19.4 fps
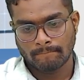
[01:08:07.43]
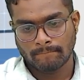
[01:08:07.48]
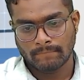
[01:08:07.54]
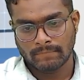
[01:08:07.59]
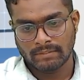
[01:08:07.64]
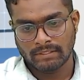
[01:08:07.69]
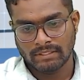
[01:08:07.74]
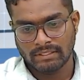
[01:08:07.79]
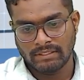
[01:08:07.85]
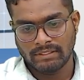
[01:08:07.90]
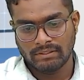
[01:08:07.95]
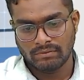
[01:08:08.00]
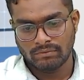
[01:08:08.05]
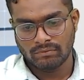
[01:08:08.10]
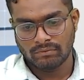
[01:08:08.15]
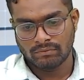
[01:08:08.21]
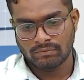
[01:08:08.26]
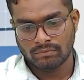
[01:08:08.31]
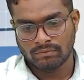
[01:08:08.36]

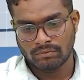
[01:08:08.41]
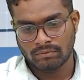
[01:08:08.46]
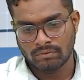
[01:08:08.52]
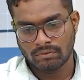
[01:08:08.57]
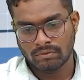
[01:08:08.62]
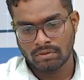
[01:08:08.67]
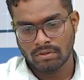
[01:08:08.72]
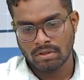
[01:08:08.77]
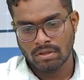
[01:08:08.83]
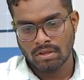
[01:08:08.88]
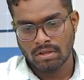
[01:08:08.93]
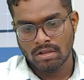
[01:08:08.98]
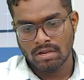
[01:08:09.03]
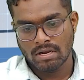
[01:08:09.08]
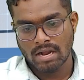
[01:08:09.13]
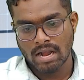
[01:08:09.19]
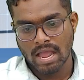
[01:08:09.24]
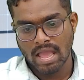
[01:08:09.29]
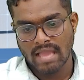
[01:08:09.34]
into
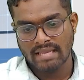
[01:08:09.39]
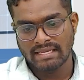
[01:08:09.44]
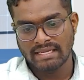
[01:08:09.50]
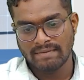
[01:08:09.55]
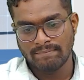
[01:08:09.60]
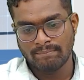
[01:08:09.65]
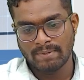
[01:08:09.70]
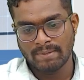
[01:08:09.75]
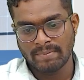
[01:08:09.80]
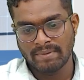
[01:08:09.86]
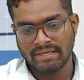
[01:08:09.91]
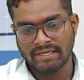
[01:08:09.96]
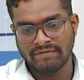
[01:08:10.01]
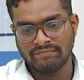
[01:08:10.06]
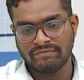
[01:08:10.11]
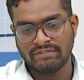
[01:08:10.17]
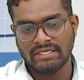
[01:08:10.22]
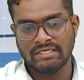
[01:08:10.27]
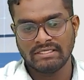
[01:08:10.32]
lag in payment.
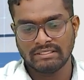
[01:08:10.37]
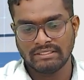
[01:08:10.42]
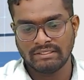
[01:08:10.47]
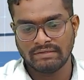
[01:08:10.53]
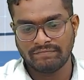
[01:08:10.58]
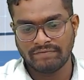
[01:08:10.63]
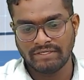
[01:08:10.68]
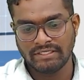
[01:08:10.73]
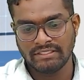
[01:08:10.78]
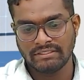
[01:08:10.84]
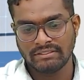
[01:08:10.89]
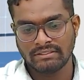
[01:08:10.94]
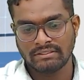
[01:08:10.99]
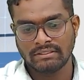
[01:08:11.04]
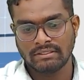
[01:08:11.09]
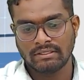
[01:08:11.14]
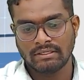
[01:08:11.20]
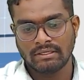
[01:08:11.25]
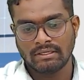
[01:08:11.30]
If it is
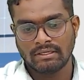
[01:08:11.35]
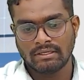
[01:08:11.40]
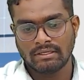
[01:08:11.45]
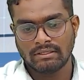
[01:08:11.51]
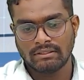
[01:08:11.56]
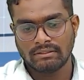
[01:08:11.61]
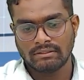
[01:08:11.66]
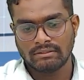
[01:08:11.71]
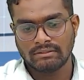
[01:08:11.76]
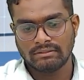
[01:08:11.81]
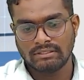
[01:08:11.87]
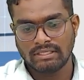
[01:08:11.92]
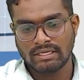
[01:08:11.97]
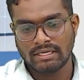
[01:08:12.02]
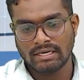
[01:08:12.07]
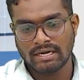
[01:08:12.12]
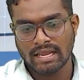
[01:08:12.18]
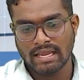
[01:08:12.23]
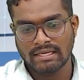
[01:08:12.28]

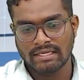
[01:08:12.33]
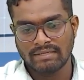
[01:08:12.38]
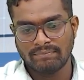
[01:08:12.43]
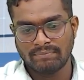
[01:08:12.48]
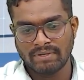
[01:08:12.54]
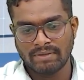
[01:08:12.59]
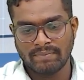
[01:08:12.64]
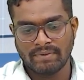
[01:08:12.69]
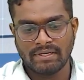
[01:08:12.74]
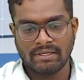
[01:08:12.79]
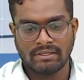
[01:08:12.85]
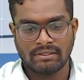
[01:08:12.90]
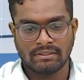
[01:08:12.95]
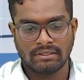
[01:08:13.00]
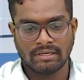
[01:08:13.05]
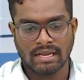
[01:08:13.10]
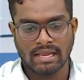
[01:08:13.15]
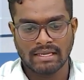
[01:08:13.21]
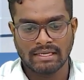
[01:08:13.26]
there, lag in payment
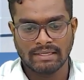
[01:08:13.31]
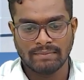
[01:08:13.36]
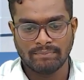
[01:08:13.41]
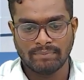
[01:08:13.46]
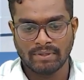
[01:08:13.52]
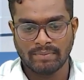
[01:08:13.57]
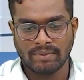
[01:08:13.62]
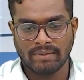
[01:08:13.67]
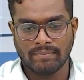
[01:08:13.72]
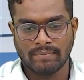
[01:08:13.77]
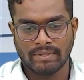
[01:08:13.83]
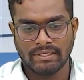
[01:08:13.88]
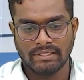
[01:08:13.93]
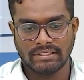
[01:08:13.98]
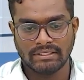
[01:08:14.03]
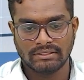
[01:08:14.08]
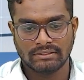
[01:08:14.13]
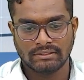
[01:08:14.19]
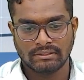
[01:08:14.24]
minus,